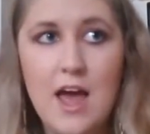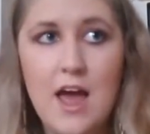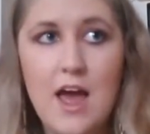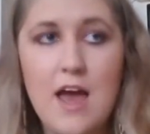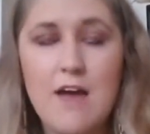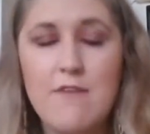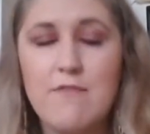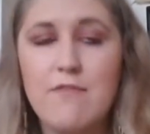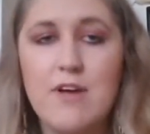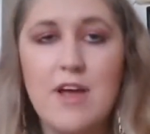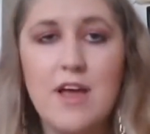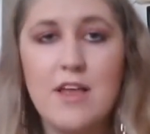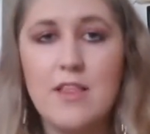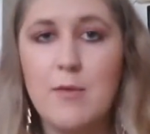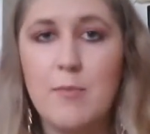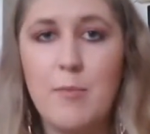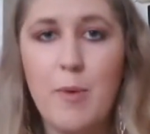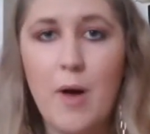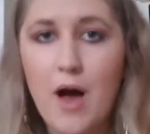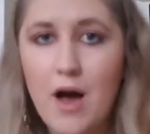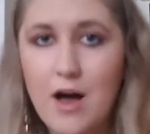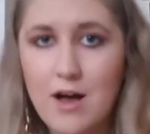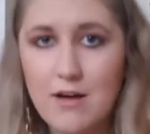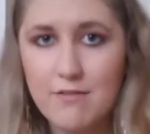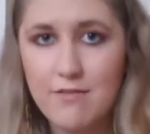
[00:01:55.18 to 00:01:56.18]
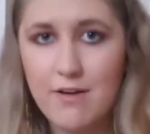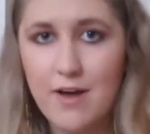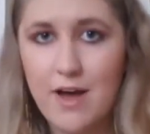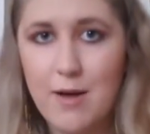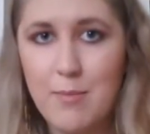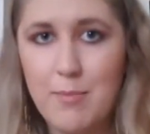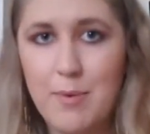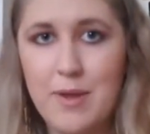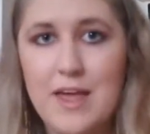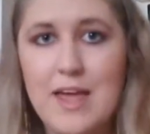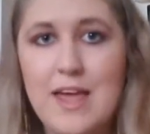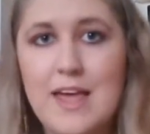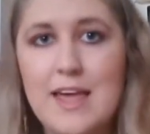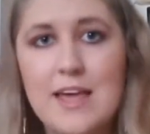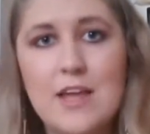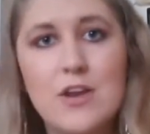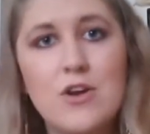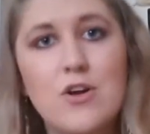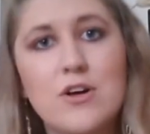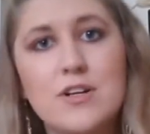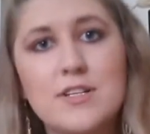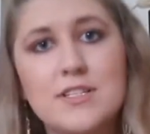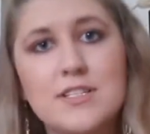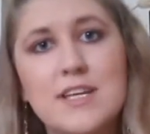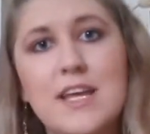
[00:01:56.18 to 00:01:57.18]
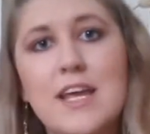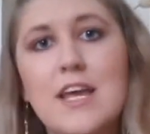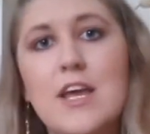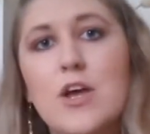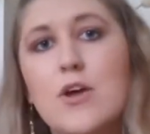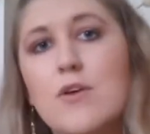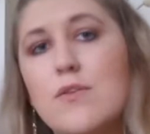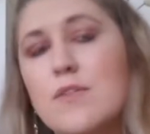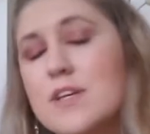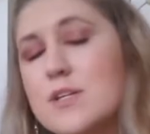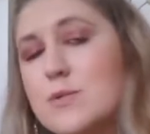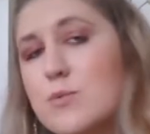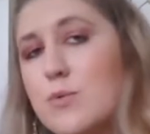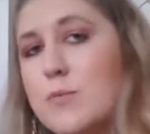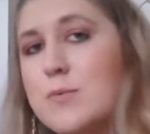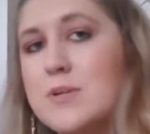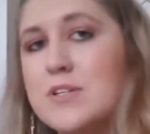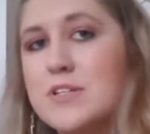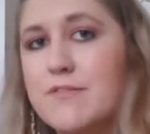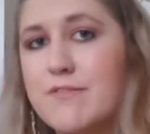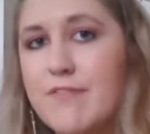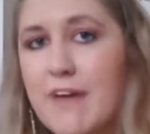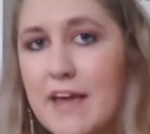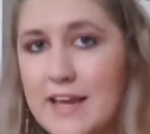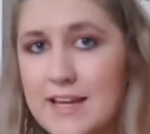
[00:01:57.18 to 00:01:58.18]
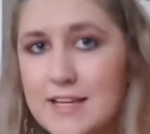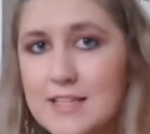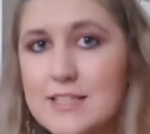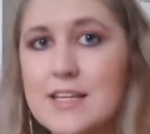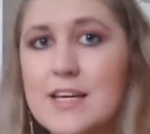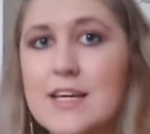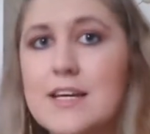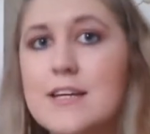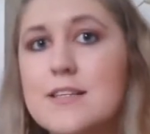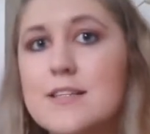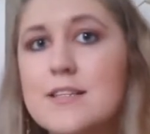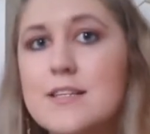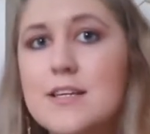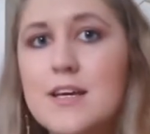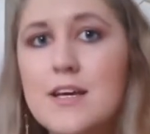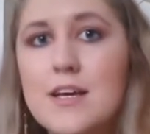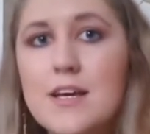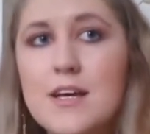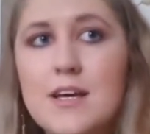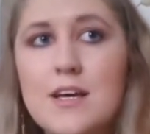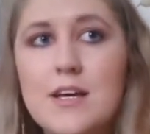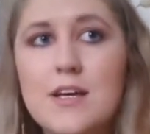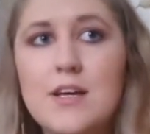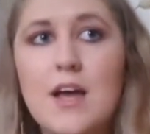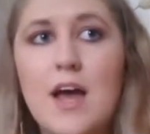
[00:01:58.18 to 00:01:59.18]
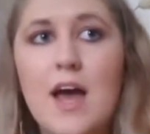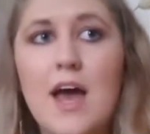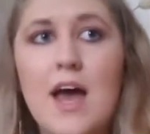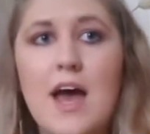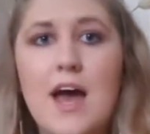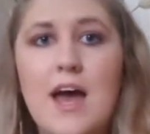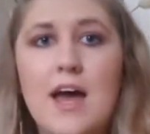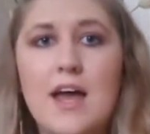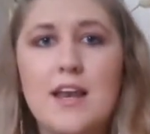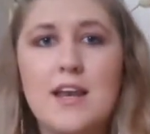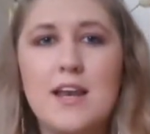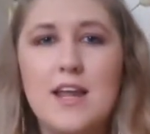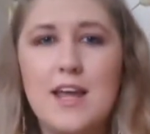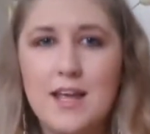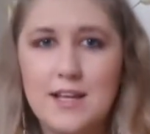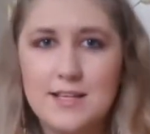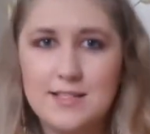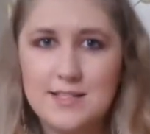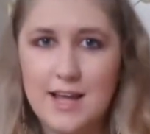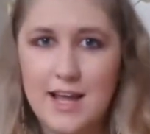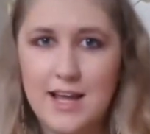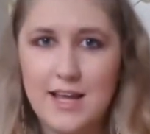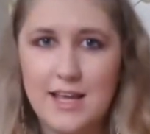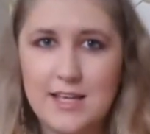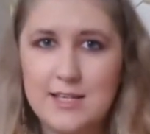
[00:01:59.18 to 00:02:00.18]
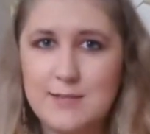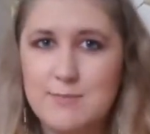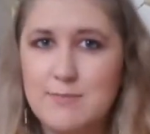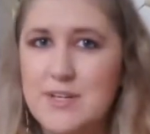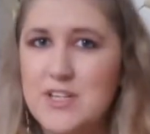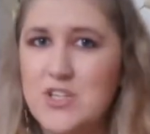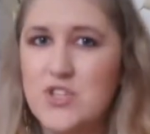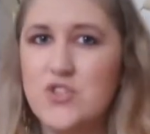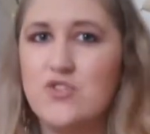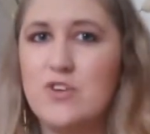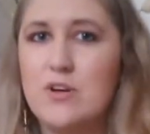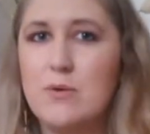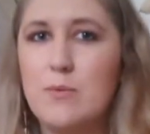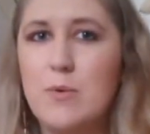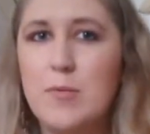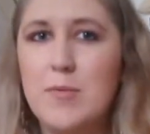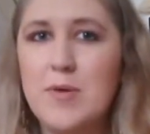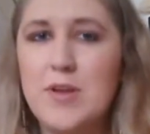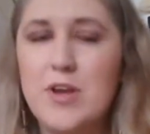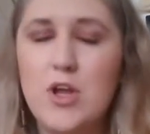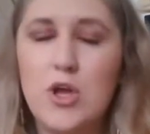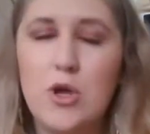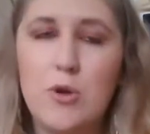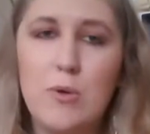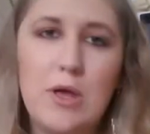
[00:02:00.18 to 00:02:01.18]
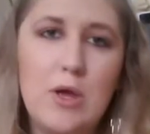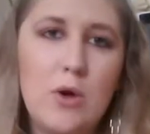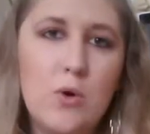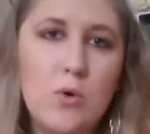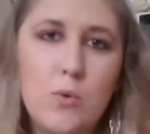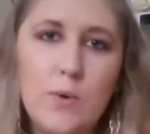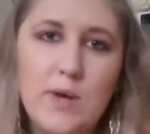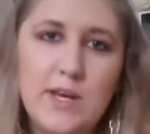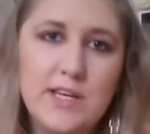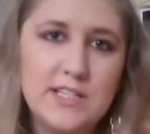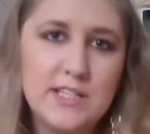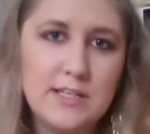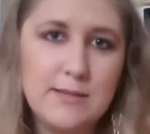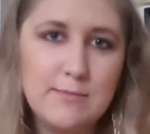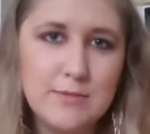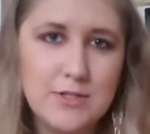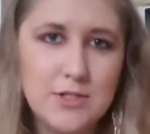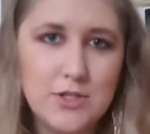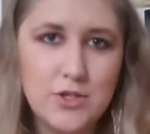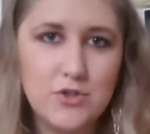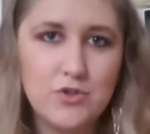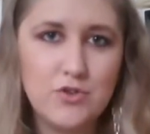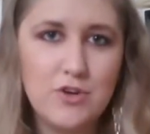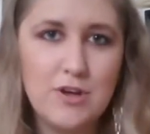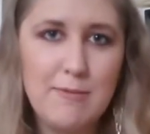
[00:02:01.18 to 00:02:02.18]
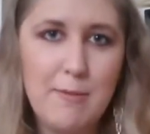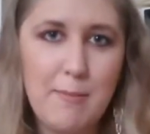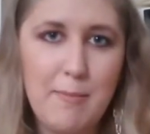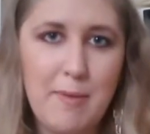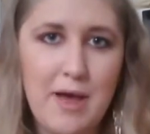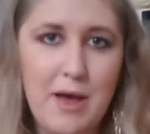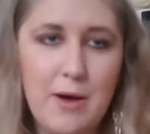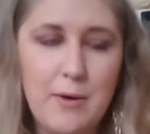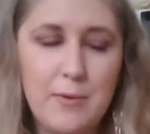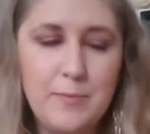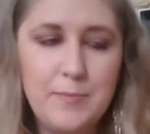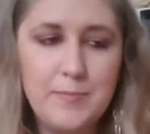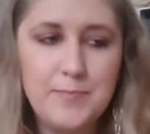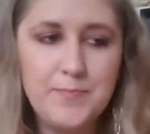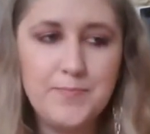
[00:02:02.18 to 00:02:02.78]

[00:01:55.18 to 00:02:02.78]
every other part of her, but he cannot see who this woman's face is. And it's like his mystery woman who he always seems to dream about.